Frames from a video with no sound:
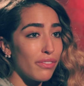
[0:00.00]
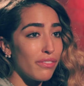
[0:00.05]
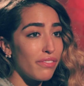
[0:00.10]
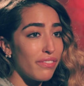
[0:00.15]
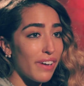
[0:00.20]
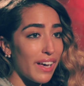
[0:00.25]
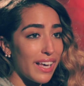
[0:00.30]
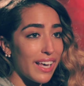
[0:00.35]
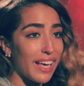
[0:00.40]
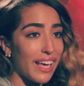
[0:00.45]
and
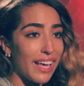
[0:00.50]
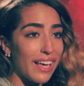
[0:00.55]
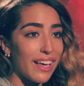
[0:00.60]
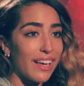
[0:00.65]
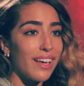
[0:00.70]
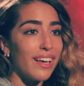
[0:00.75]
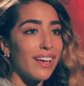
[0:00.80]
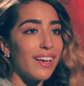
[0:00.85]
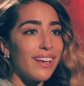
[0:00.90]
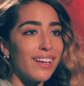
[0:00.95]
fake it,
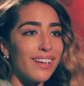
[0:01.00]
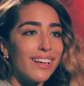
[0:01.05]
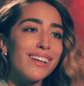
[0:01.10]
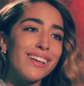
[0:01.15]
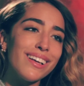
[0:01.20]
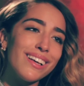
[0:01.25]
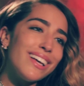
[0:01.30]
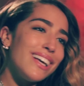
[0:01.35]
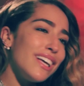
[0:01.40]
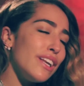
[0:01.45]

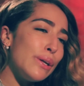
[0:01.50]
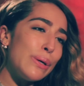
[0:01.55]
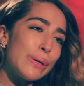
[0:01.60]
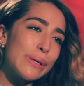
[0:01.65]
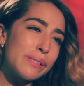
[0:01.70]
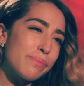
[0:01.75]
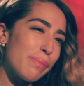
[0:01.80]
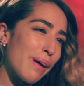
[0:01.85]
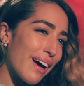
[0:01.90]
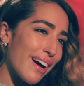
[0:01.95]
it
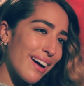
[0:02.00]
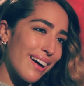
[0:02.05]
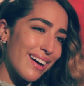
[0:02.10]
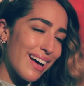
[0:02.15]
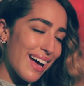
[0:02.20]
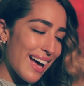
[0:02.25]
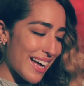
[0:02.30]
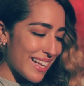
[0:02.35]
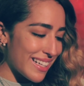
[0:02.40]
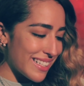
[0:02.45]
looks better.
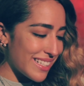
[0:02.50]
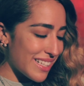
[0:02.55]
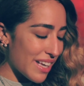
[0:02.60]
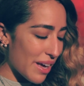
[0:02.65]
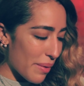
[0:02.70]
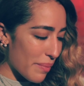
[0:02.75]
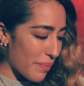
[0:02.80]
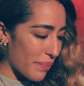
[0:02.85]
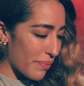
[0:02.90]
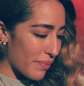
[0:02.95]

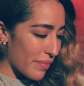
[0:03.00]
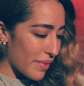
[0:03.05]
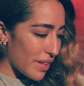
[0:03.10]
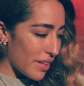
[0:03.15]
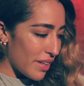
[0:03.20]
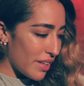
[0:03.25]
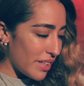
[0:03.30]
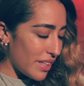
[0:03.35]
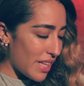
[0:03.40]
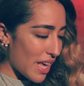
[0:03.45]
And
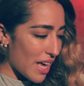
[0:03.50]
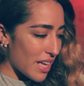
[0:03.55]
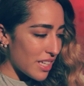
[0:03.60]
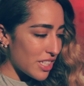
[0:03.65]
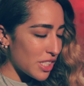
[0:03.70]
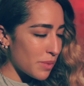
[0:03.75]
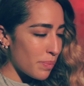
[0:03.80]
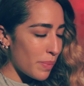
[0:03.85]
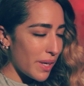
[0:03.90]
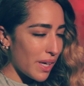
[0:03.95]
yeah,
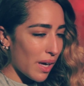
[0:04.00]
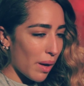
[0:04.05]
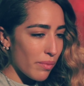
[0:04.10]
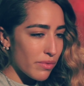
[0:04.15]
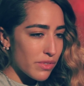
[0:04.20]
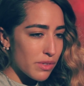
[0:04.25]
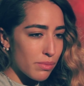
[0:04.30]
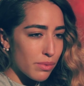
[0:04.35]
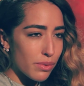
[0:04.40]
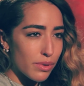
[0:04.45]
just be
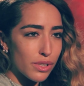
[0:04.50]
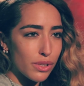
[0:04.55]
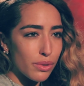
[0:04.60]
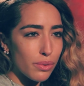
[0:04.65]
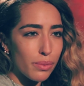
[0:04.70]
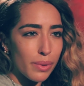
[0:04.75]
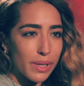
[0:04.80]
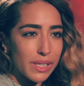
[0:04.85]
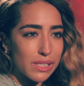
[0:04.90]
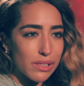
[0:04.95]
comfortable and you
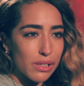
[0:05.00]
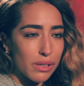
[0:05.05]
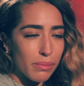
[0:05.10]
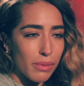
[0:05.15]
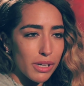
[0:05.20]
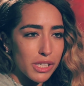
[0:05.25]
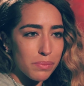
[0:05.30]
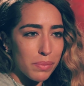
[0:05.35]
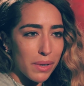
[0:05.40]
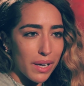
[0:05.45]
always look
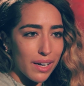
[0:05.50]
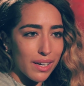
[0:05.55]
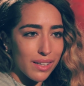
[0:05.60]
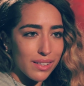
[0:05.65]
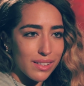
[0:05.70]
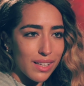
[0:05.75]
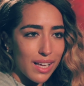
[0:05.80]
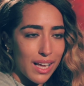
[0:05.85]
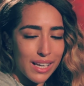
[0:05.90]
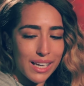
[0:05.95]
much better.
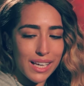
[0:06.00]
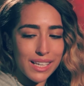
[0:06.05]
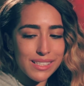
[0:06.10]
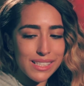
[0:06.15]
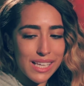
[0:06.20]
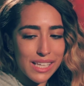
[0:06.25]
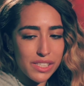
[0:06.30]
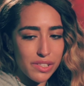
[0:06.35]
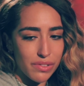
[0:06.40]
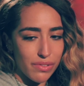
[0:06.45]
And
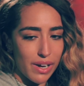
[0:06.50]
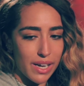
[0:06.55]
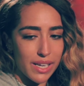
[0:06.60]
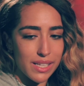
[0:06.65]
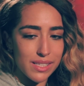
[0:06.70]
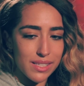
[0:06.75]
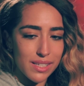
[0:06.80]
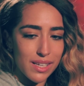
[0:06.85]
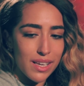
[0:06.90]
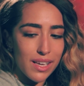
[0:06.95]

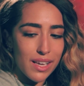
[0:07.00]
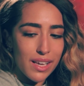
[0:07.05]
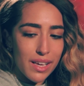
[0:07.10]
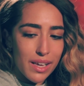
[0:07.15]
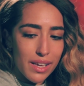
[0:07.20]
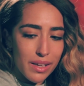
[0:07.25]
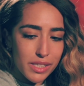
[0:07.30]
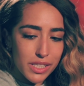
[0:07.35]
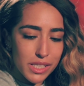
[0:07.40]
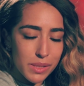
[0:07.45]
accessorize,
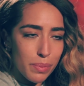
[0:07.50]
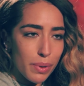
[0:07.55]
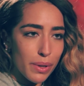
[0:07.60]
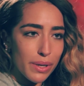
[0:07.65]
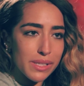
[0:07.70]
just put